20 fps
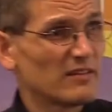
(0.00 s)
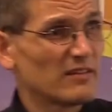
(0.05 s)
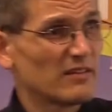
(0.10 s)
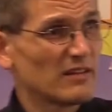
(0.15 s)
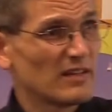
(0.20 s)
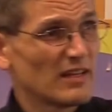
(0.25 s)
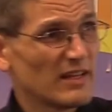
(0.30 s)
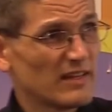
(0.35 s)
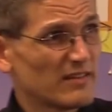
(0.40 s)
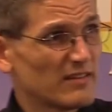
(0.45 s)
and
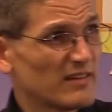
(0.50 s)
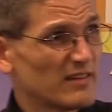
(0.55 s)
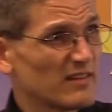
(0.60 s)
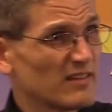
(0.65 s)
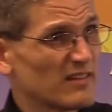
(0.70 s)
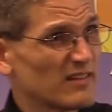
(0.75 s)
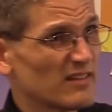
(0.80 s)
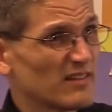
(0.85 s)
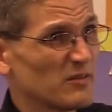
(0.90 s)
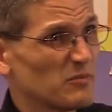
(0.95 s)
less
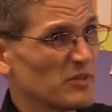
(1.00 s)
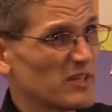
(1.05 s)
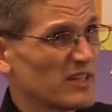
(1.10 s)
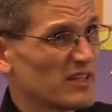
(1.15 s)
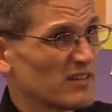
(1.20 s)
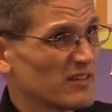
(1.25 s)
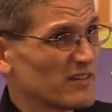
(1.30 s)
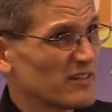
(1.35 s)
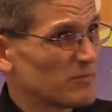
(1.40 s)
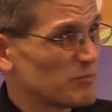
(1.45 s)
insulin
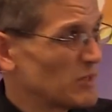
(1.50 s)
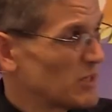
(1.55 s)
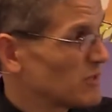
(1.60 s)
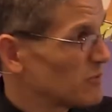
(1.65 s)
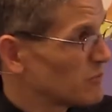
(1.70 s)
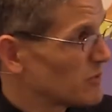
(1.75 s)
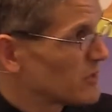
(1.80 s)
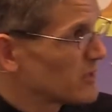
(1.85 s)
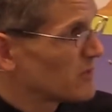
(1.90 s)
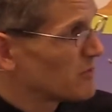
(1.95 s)
because it's
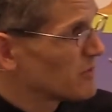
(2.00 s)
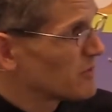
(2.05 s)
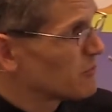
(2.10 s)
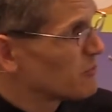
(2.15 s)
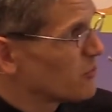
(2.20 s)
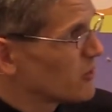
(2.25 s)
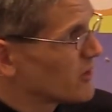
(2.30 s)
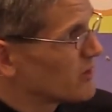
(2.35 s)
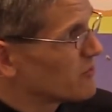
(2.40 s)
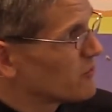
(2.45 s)
becoming
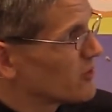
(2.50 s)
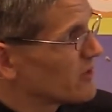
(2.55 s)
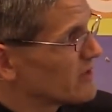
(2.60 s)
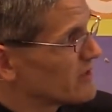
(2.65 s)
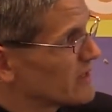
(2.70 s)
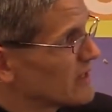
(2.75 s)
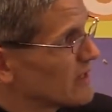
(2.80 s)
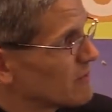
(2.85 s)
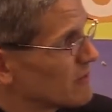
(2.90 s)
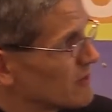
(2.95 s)
more and more
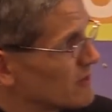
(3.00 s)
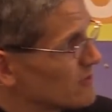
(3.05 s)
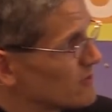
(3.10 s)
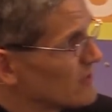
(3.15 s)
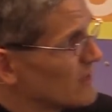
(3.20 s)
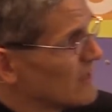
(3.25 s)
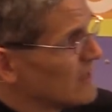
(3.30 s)
damaged,